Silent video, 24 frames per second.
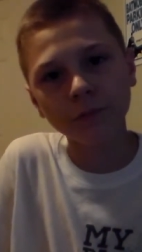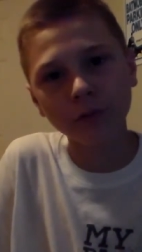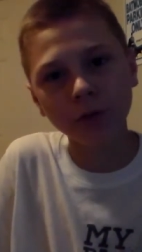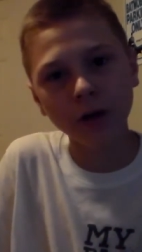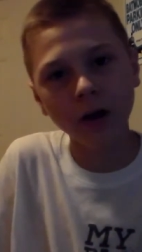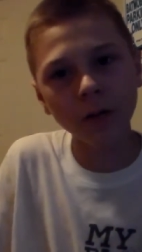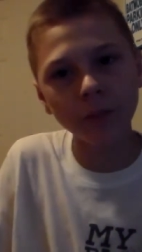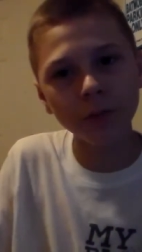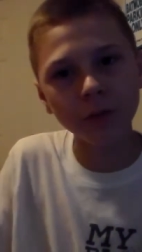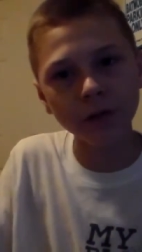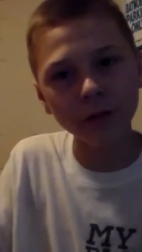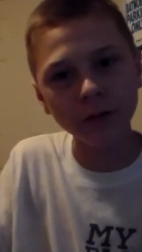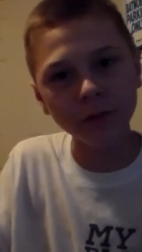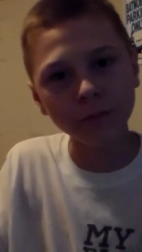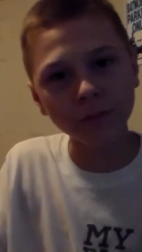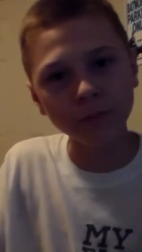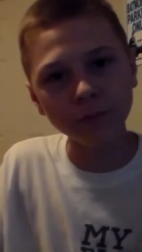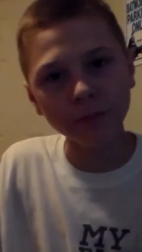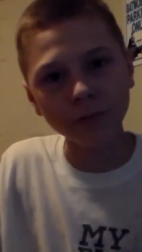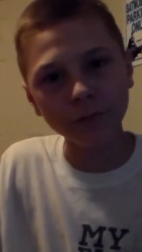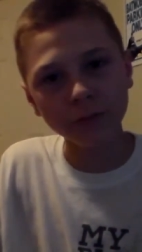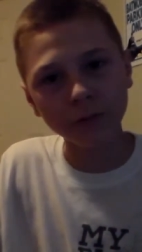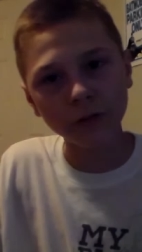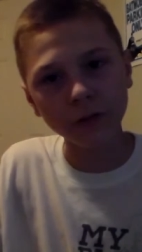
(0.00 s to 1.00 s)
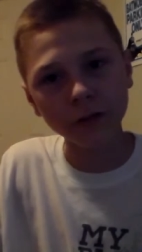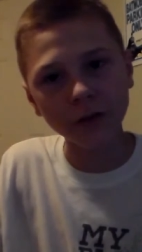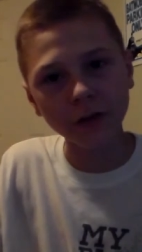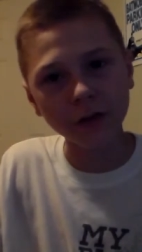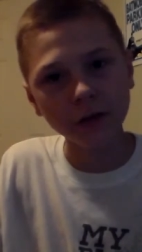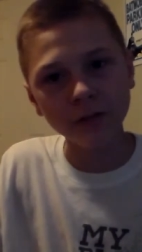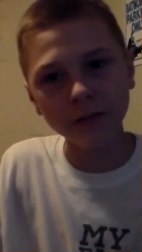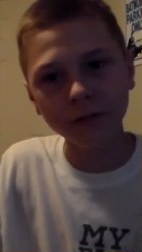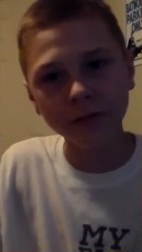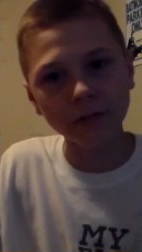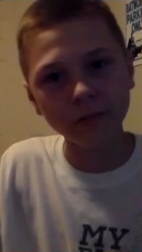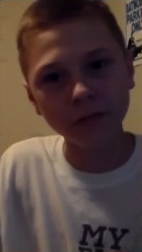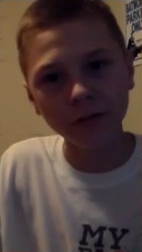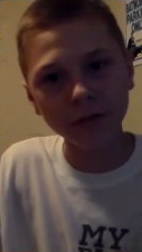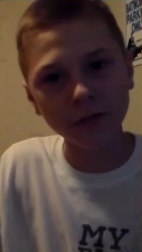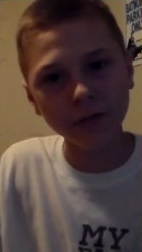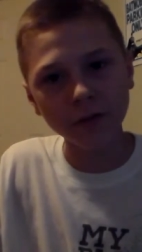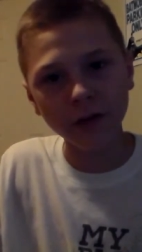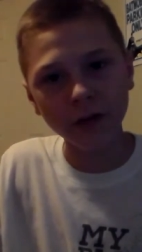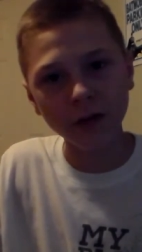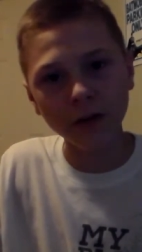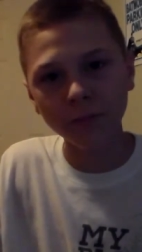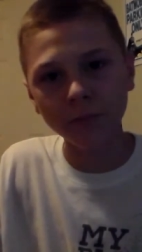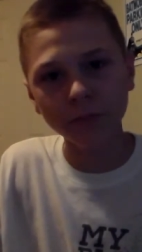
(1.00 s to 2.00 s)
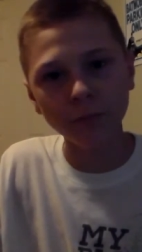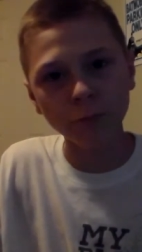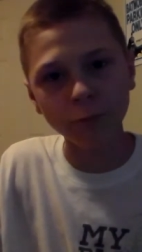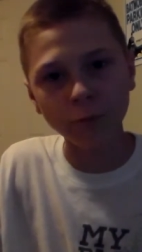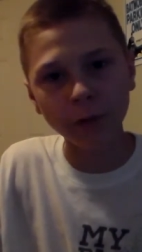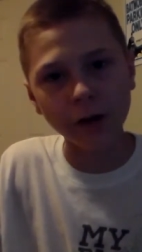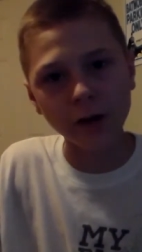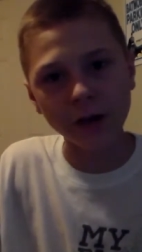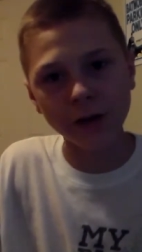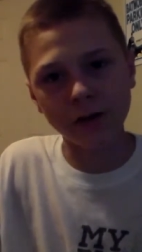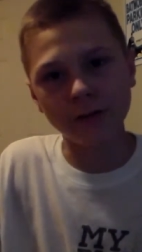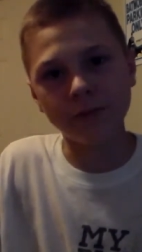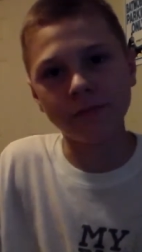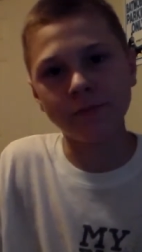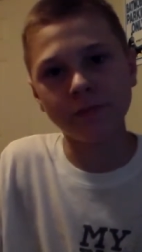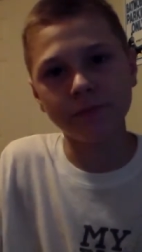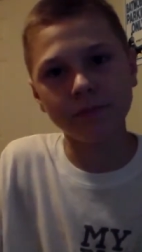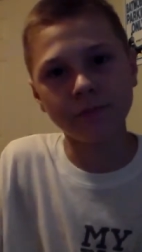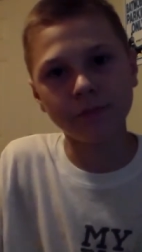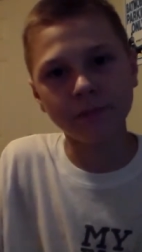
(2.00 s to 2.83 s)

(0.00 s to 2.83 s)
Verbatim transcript: Probably looking the same way.